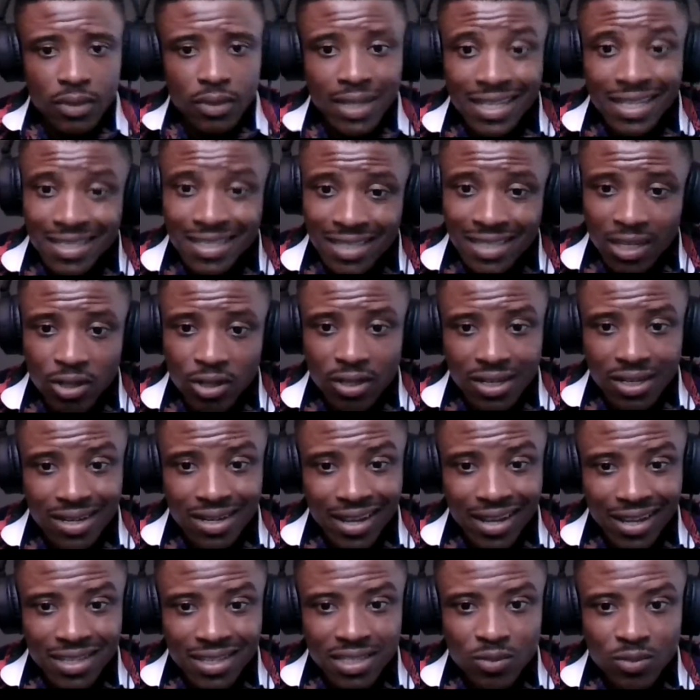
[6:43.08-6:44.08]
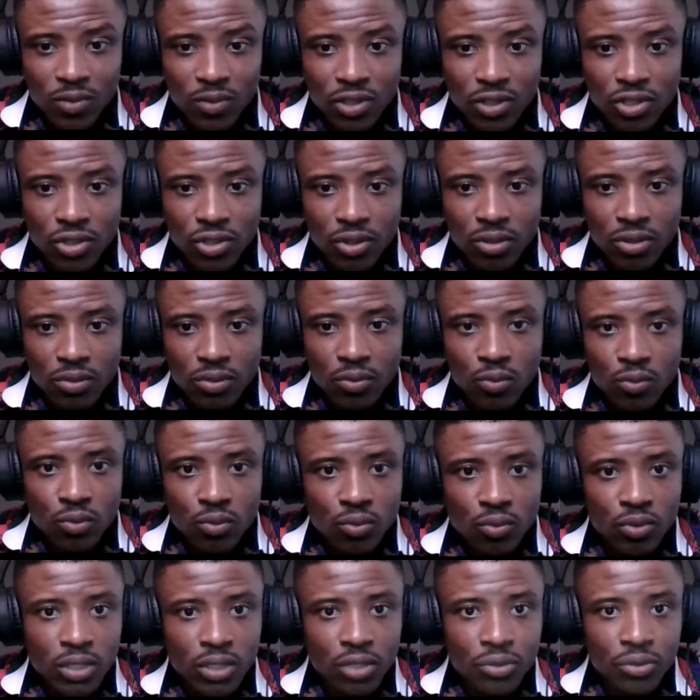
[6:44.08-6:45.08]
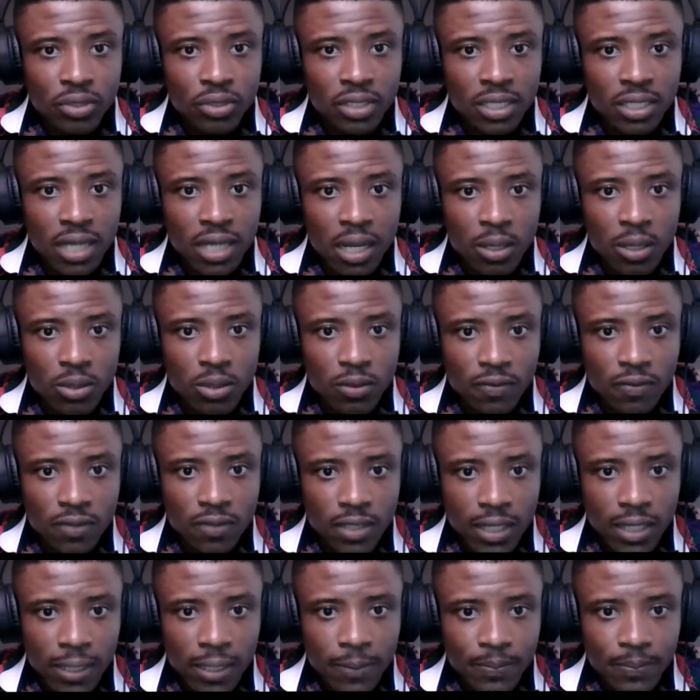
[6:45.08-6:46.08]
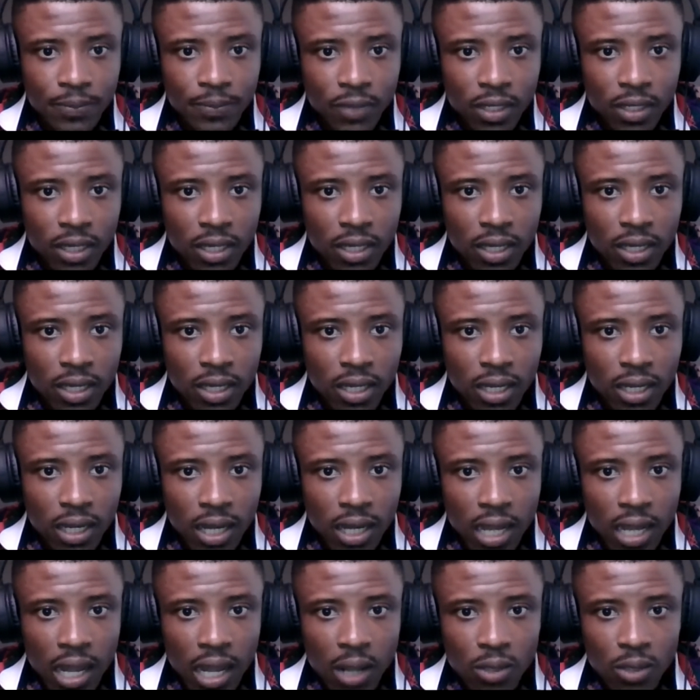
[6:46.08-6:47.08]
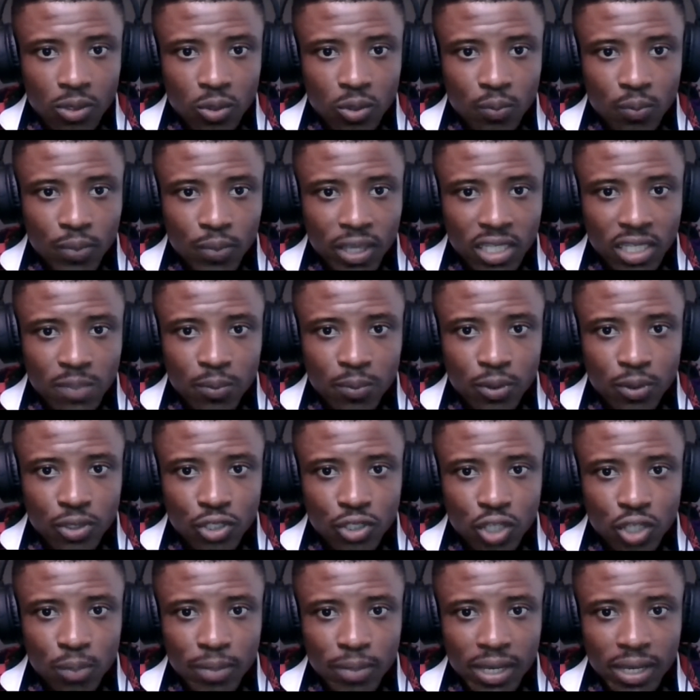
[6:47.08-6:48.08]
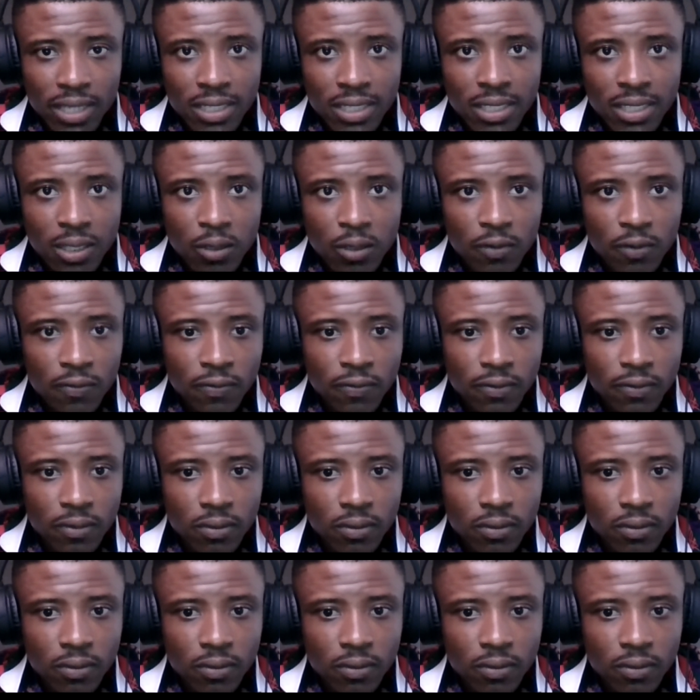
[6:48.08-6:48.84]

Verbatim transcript: Let's take the next question. We are running out of time. How to best position myself?